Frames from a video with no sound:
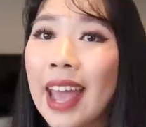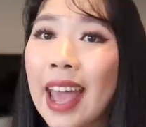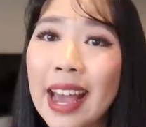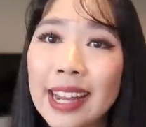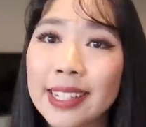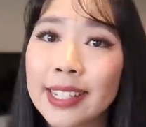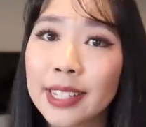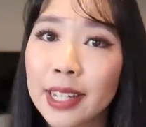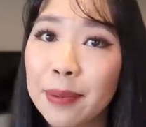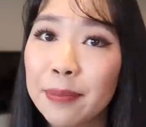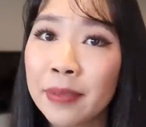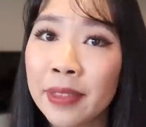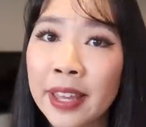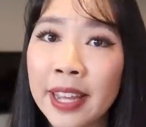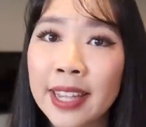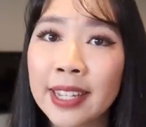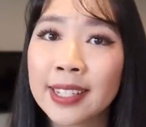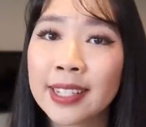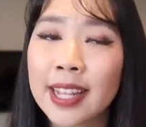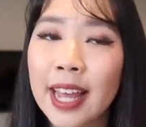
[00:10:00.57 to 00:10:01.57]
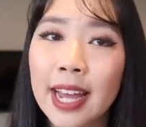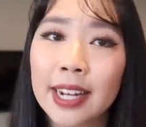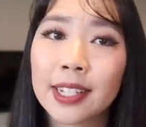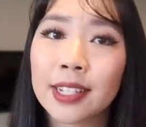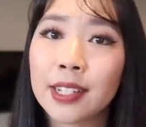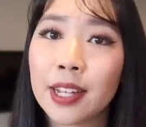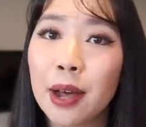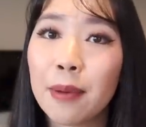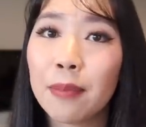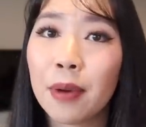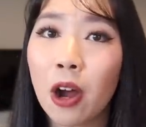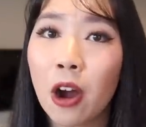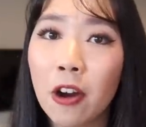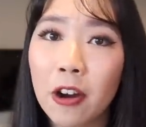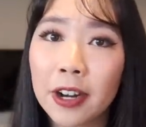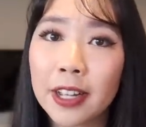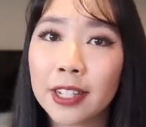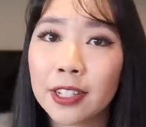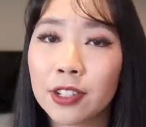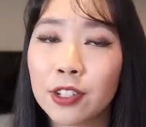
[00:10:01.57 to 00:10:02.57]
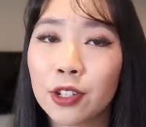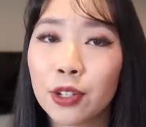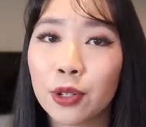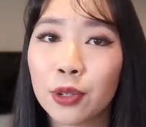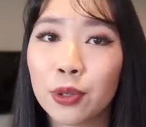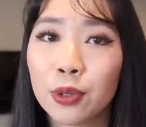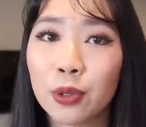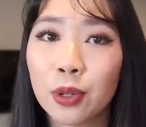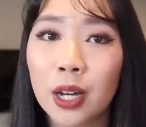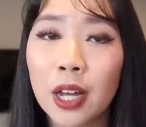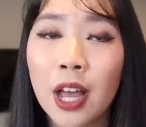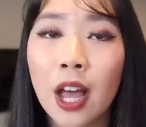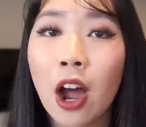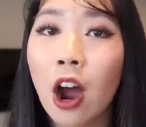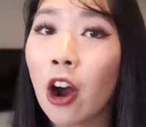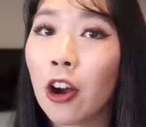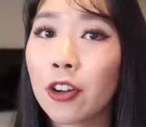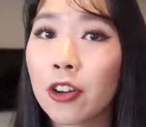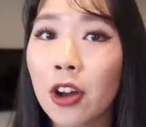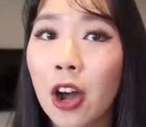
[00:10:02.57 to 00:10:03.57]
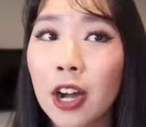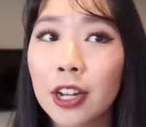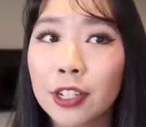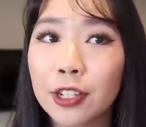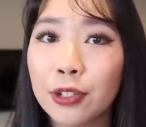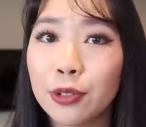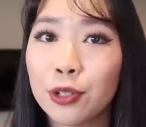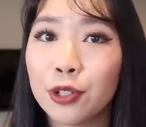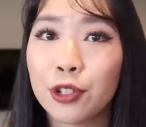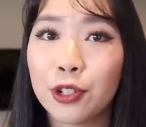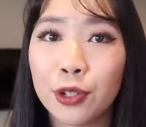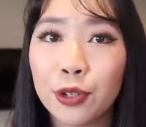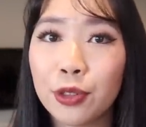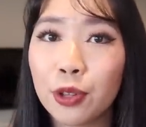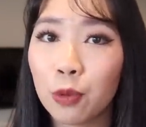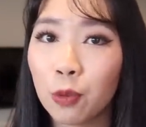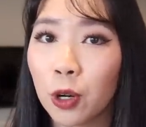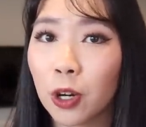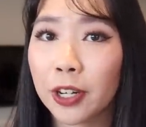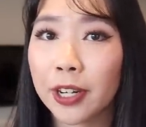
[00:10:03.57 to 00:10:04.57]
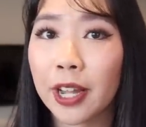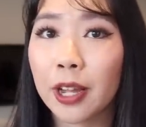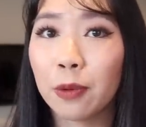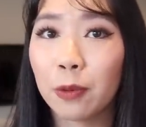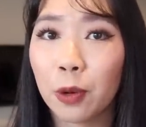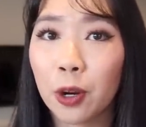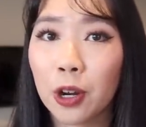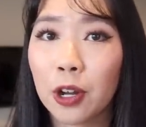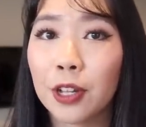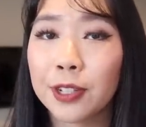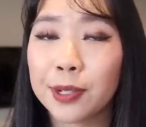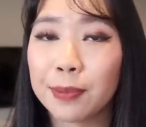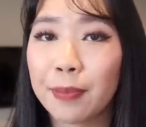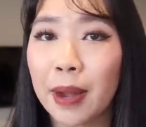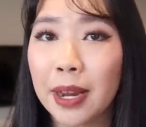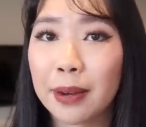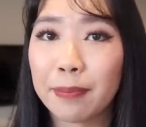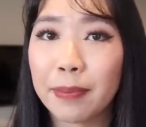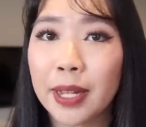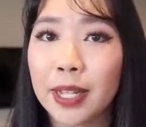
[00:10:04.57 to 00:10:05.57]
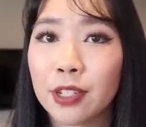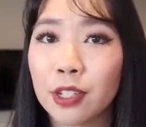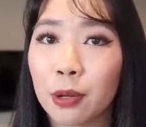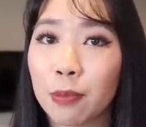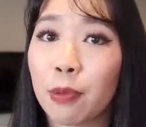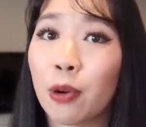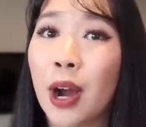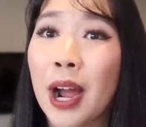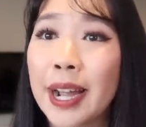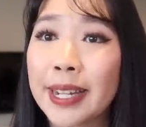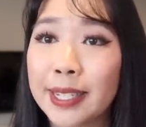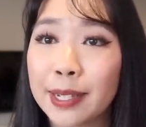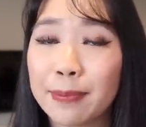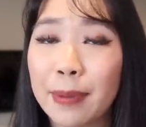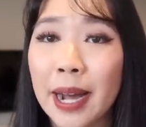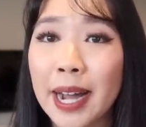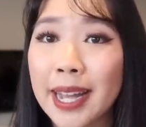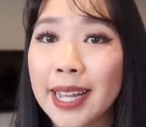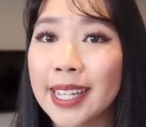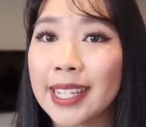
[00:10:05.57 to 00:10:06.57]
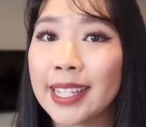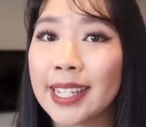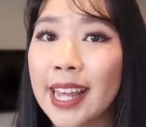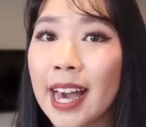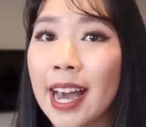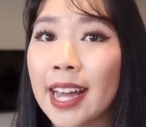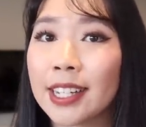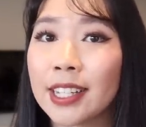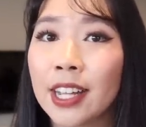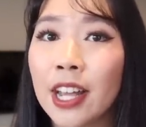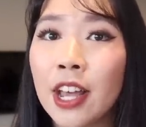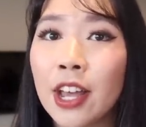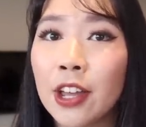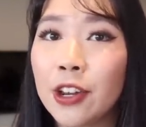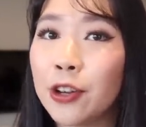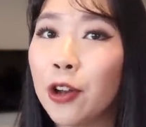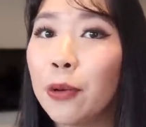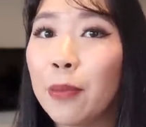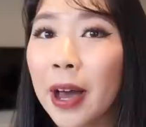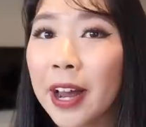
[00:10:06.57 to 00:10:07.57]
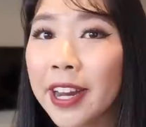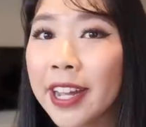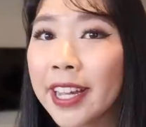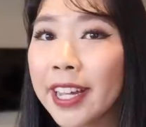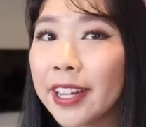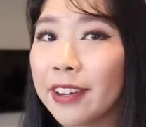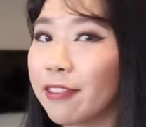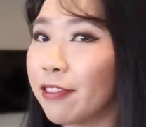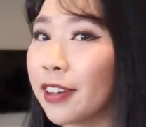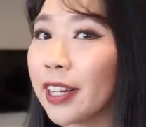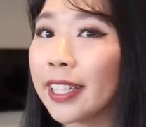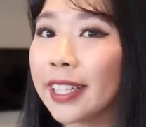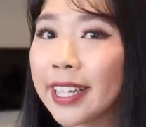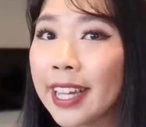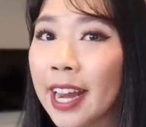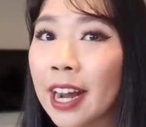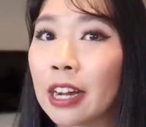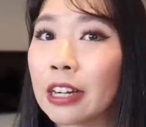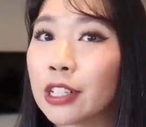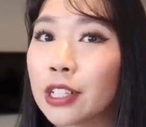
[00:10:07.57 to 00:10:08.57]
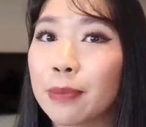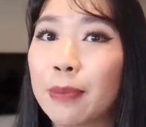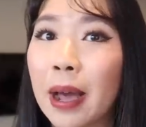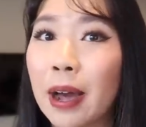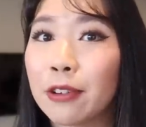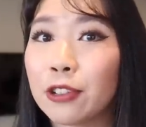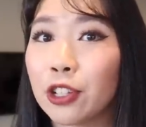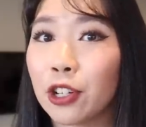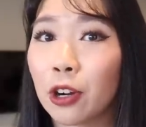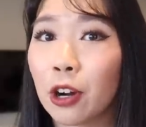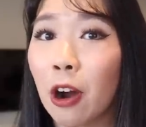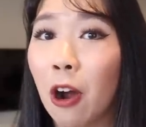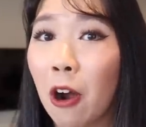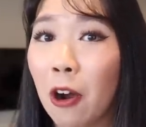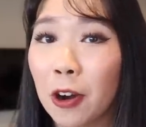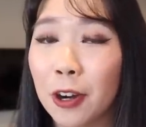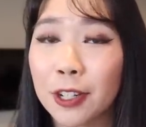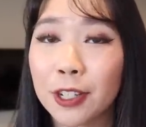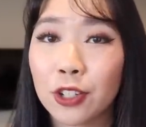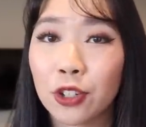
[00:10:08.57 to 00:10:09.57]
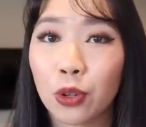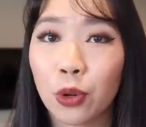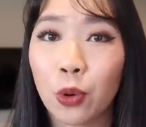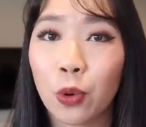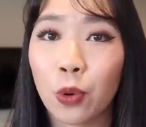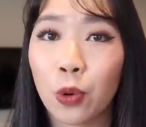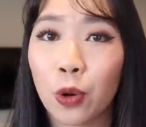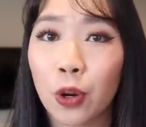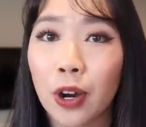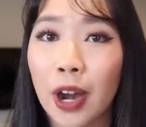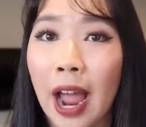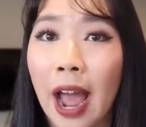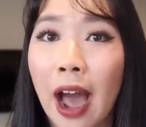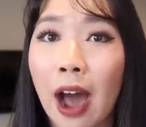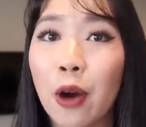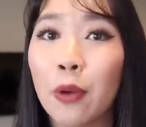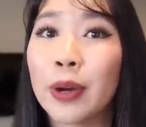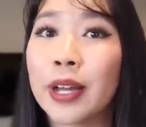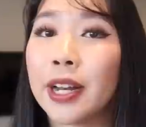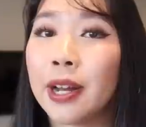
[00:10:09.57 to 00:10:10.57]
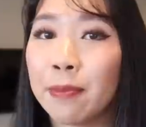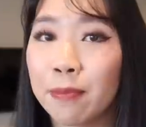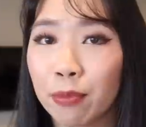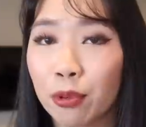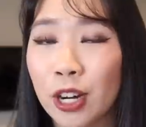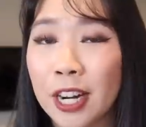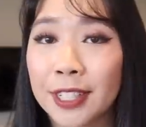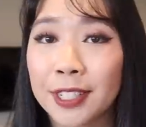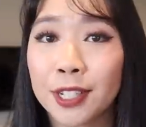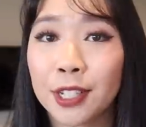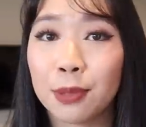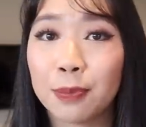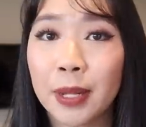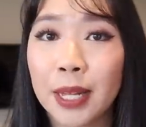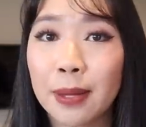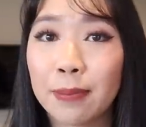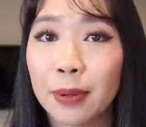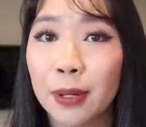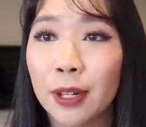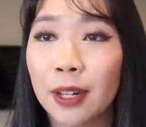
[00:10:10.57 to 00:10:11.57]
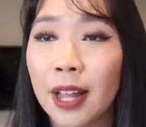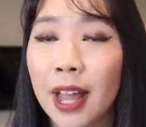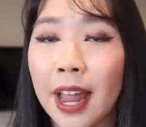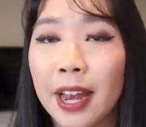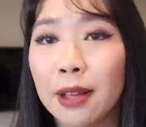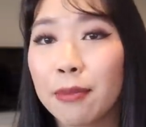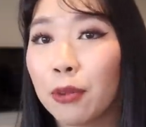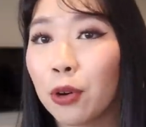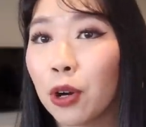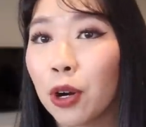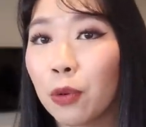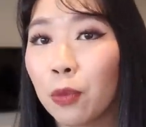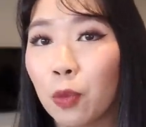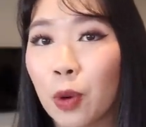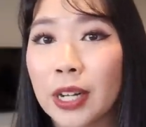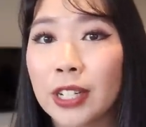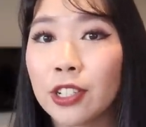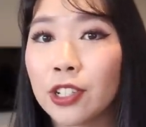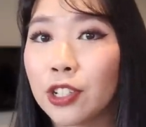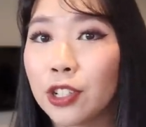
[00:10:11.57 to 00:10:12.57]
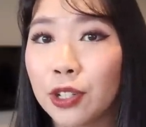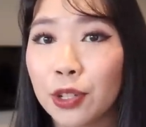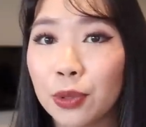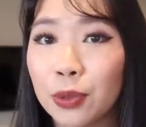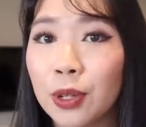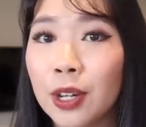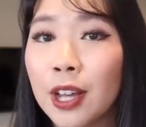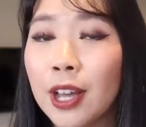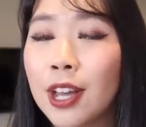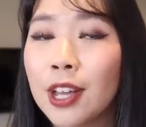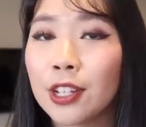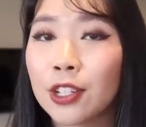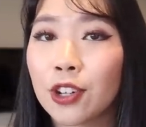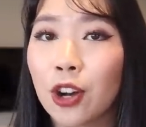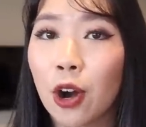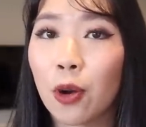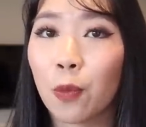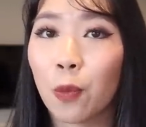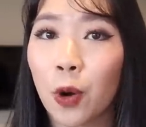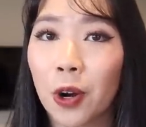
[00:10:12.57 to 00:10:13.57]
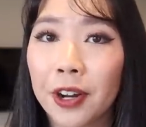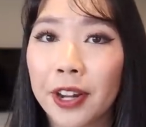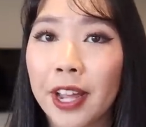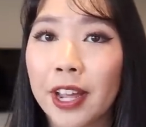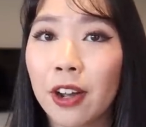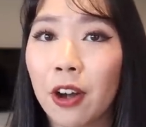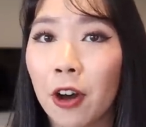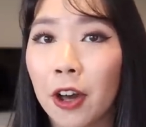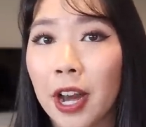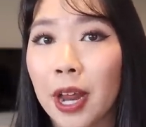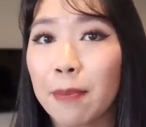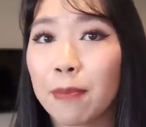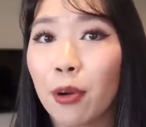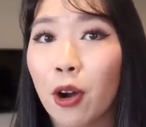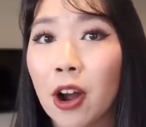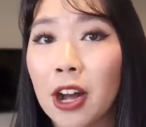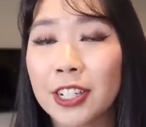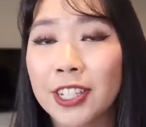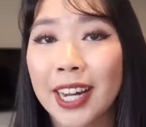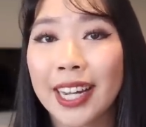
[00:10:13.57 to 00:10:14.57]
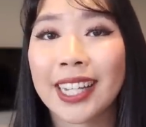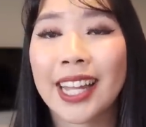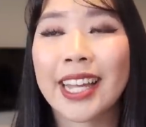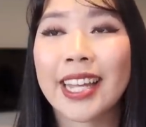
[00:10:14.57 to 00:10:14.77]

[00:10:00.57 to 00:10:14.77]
And some things that some artists who are not used to the working world might be surprised by is that nobody really cares about your art or how it impresses people anymore once you start working on a project.